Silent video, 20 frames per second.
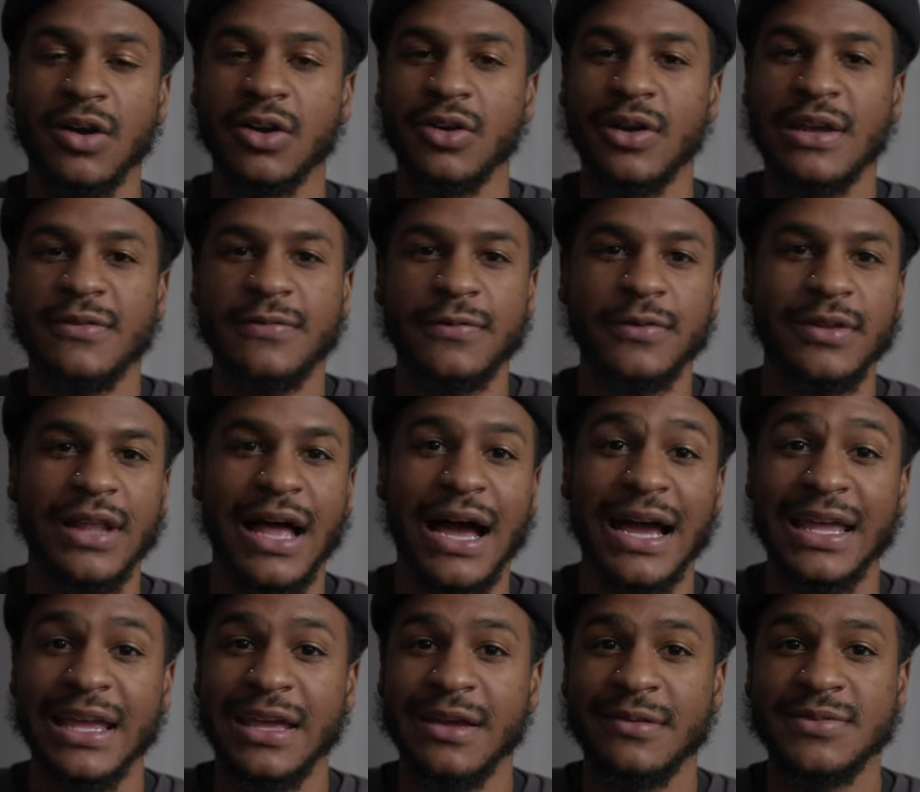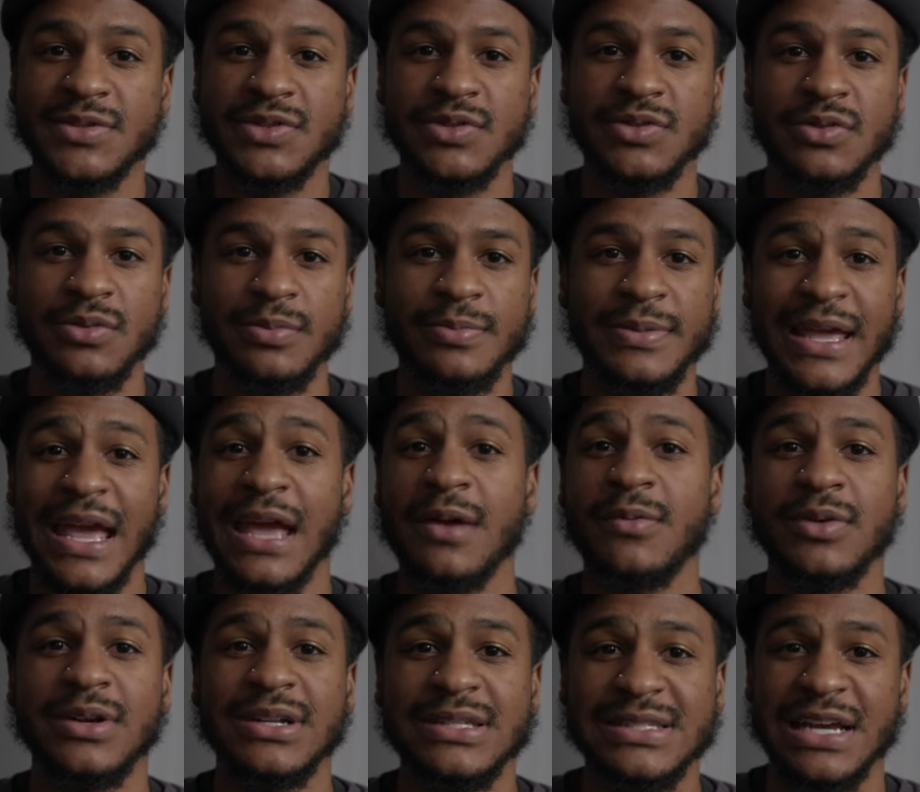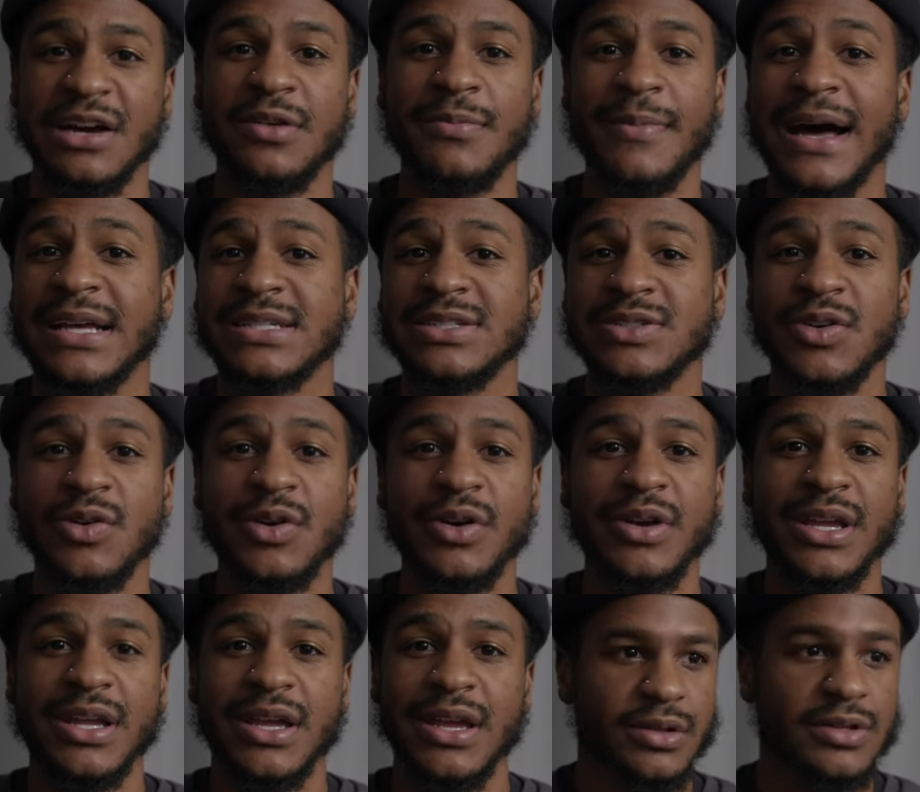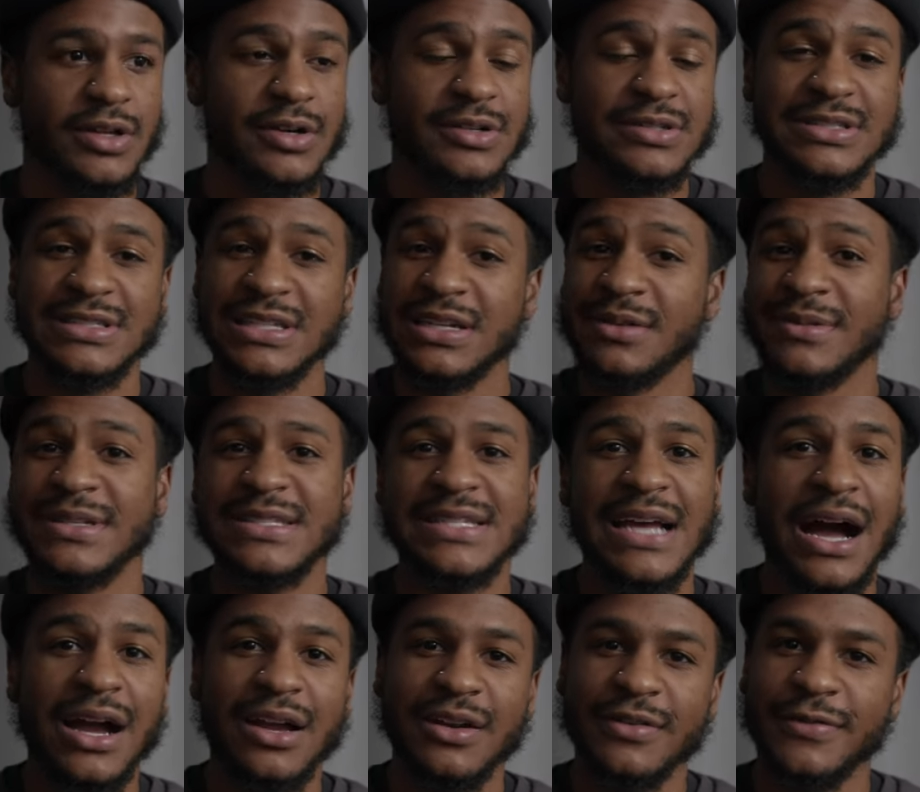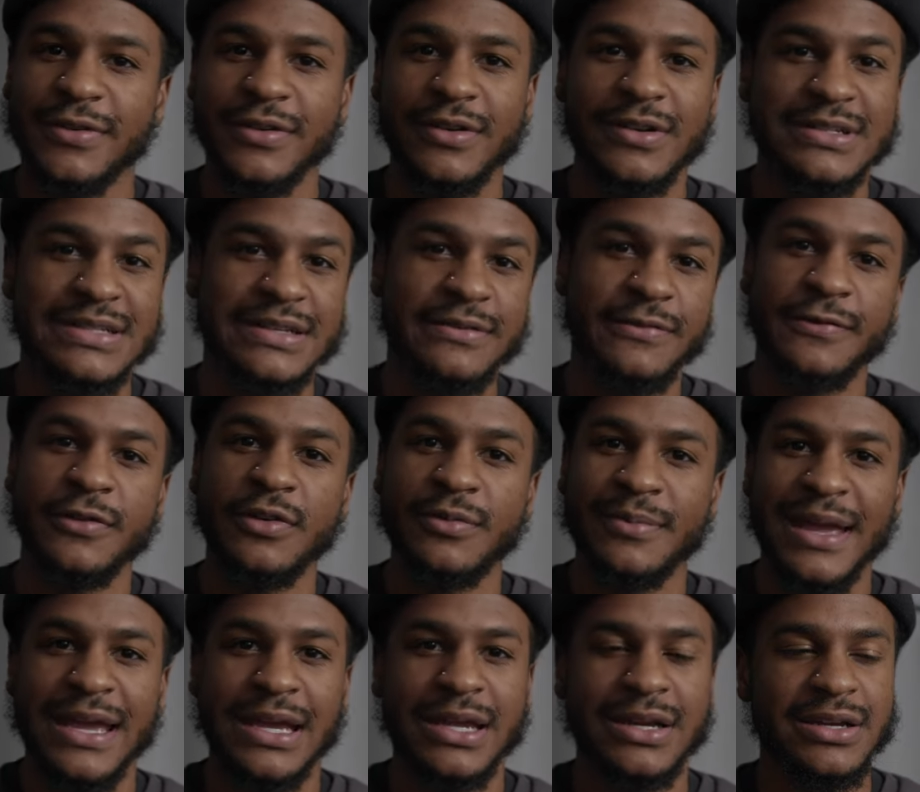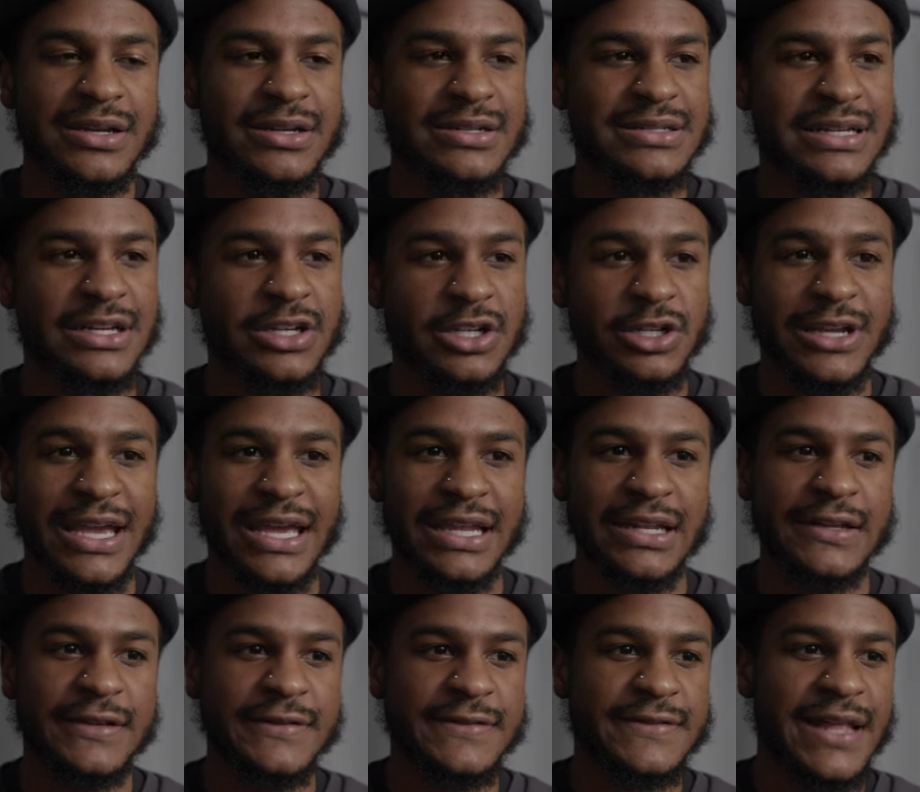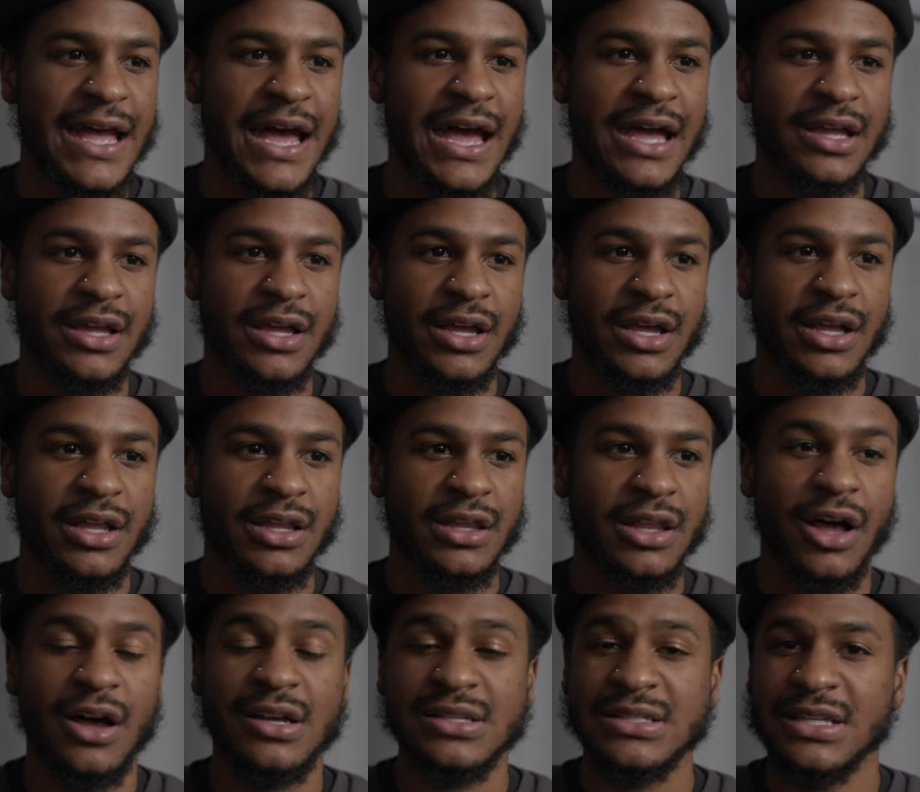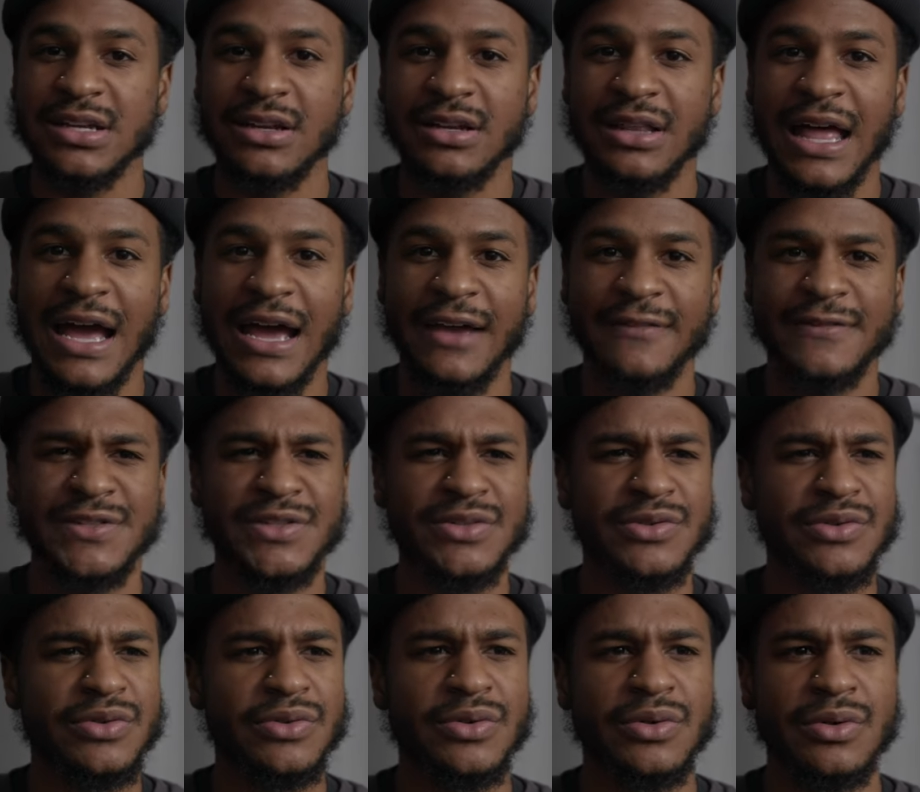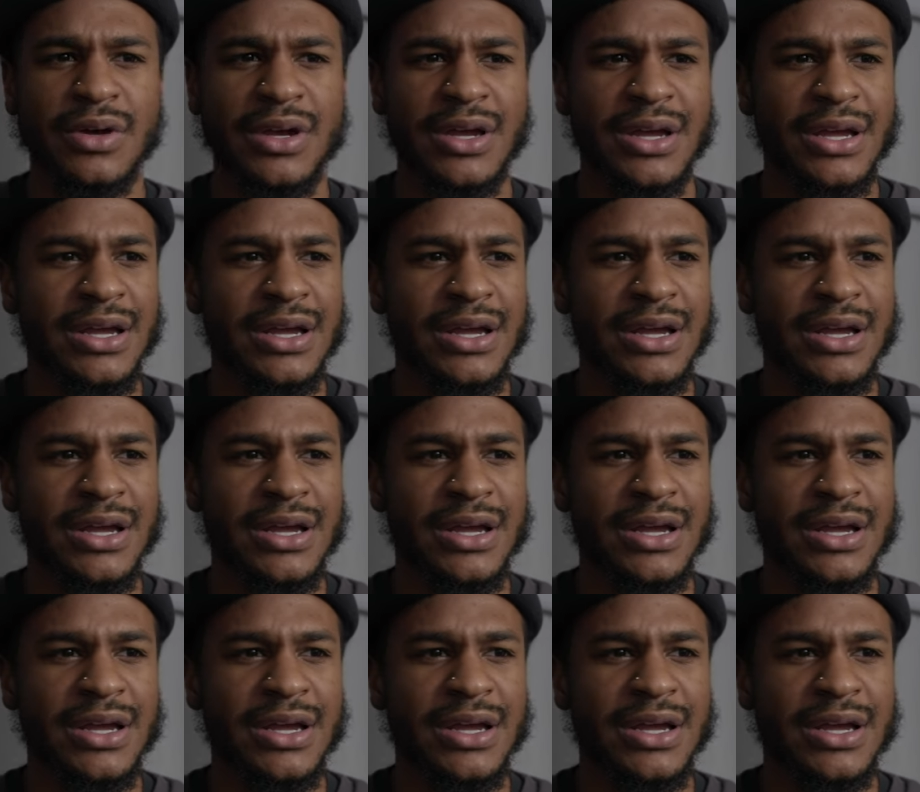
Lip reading: grateful I am to be able to tell my story. Those cinematographers and filmmakers and creatives that lost their life to